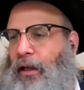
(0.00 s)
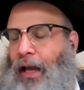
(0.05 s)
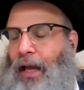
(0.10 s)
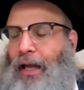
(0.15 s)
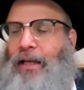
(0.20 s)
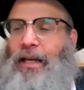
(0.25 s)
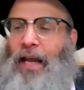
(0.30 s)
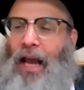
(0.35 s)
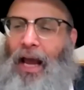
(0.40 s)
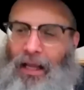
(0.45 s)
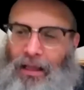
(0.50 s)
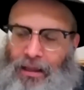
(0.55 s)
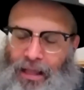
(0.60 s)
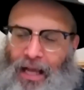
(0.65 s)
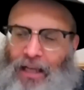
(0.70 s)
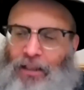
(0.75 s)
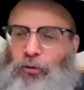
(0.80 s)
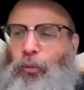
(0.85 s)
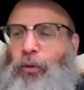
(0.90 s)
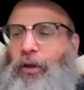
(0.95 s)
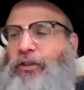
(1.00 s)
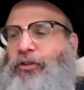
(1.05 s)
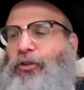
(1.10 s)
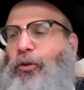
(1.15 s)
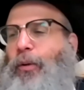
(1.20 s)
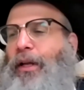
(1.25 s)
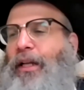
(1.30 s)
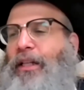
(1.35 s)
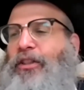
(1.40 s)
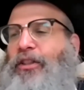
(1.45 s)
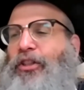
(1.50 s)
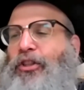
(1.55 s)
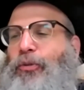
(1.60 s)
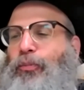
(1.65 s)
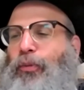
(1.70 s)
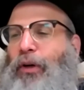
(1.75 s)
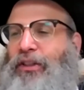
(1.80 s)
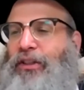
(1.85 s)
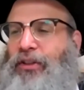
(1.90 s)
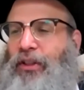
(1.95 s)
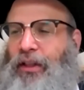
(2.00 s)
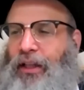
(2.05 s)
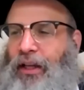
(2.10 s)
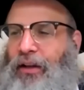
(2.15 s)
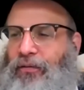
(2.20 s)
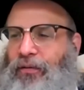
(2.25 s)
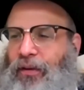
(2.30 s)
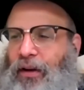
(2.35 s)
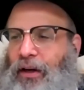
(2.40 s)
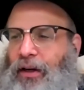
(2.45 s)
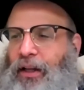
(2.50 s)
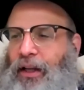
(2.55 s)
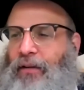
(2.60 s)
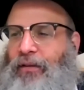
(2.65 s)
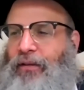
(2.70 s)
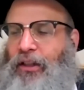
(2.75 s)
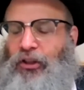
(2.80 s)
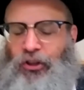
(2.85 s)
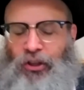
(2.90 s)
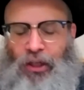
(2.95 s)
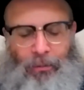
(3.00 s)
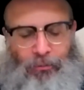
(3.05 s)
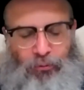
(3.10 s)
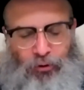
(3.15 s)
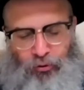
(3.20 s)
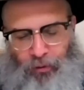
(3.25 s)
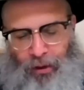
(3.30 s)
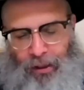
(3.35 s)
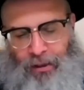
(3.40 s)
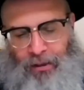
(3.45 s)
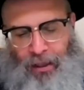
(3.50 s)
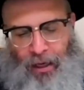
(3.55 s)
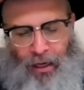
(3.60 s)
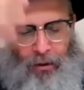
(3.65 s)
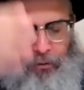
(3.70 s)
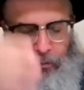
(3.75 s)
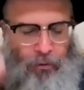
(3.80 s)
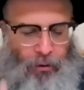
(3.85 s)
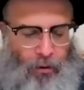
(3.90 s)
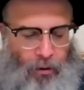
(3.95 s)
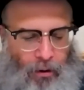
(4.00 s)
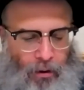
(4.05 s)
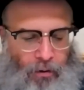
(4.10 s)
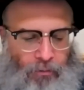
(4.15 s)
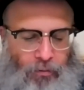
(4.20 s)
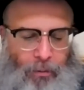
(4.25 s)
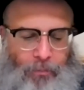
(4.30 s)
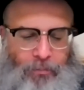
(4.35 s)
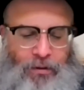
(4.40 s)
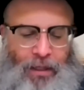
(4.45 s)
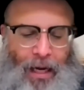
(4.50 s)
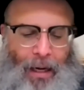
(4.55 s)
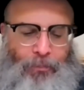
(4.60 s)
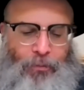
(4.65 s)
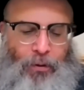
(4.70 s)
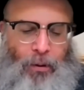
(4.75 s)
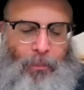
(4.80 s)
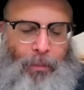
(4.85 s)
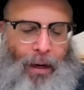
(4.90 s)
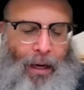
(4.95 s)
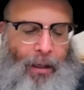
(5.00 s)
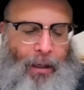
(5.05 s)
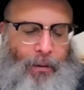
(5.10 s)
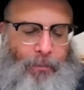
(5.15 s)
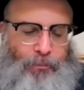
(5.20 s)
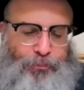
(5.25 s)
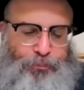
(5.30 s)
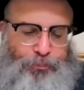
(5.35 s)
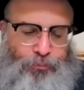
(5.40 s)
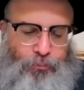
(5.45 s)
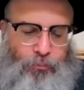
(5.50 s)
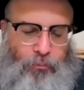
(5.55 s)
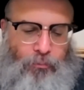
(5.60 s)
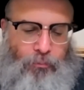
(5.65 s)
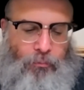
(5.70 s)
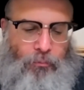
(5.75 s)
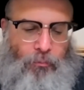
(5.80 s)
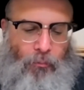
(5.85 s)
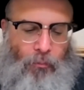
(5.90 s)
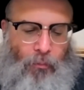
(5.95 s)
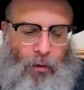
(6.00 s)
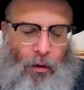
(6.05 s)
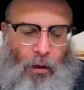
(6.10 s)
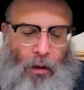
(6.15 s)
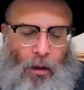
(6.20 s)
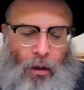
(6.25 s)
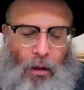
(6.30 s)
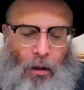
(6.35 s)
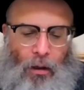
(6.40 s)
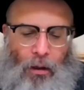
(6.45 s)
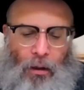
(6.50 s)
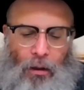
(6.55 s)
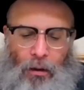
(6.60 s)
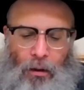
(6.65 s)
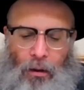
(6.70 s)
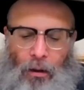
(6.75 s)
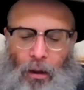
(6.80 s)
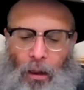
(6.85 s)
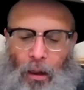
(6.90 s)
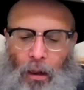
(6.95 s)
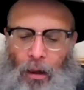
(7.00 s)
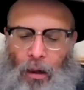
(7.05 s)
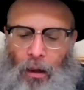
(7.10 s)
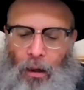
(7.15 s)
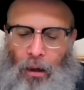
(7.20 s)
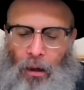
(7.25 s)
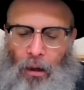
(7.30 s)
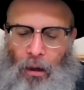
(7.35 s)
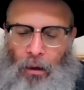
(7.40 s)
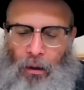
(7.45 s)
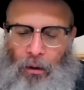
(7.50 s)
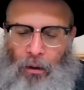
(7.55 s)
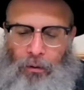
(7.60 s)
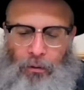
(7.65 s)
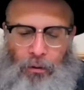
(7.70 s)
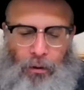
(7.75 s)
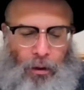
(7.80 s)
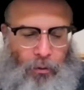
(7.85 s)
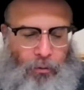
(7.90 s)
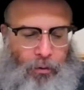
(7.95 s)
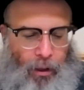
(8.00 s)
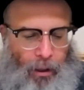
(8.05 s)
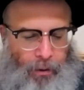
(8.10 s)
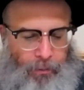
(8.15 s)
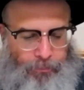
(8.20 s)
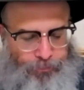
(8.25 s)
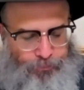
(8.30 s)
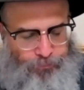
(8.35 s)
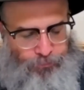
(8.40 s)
and yet that's what it's doing. It's expressing the infinity of Hashem straight down from top to bottom. Uh, okay,